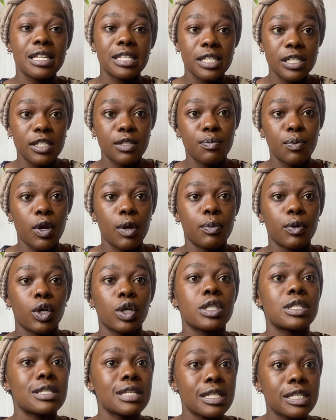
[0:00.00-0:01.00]
spray,
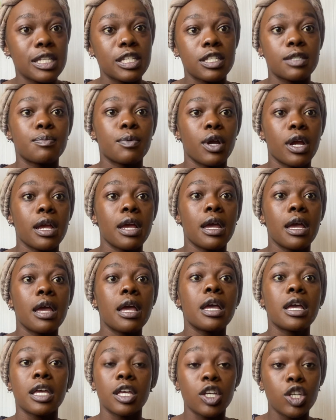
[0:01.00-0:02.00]
because setting spray
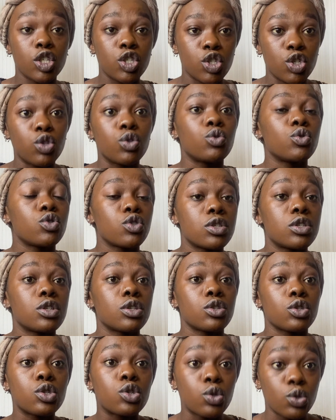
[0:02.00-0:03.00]
is used
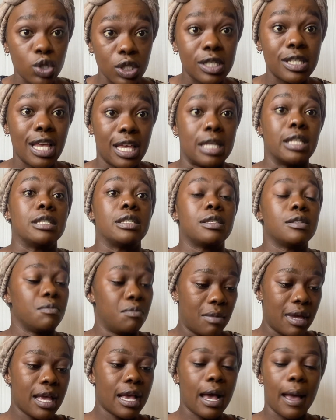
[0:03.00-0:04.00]
to set
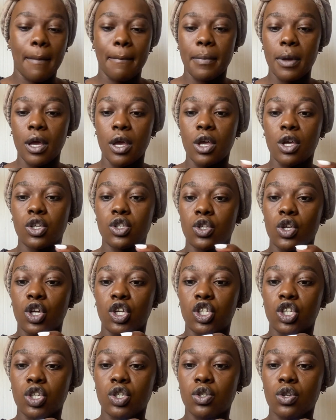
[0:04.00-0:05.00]
makeup. So you
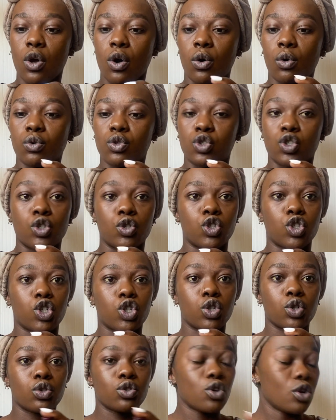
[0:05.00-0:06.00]
just go
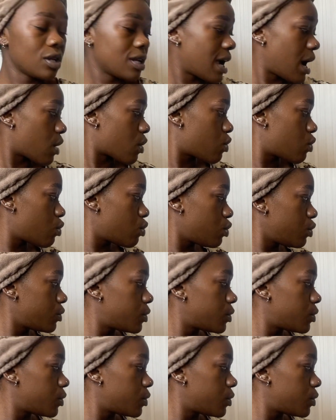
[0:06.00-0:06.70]
not cool.